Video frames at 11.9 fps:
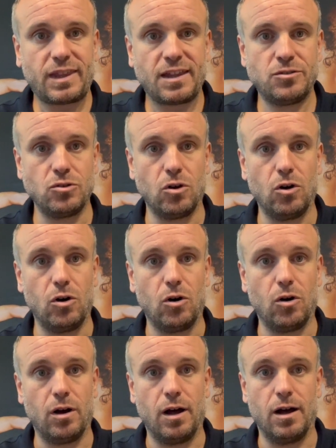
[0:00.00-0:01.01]

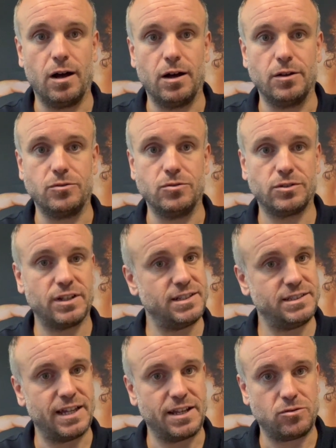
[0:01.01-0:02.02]
So do not
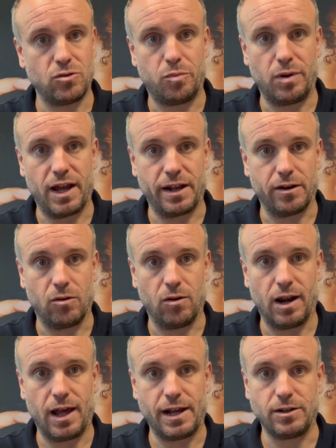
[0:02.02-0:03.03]
hesitate to apply
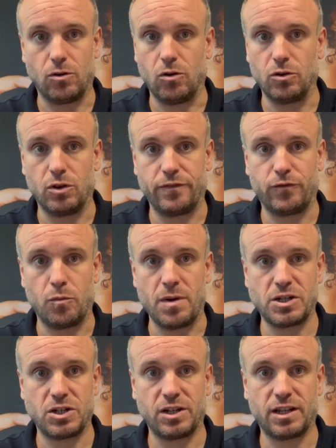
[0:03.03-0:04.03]
online. All the
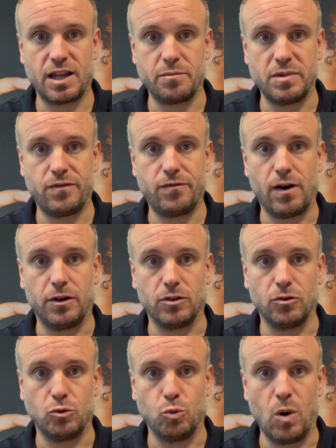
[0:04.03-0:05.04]
information can be found
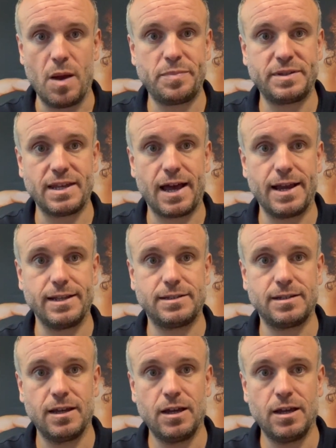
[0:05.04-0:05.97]
on the website.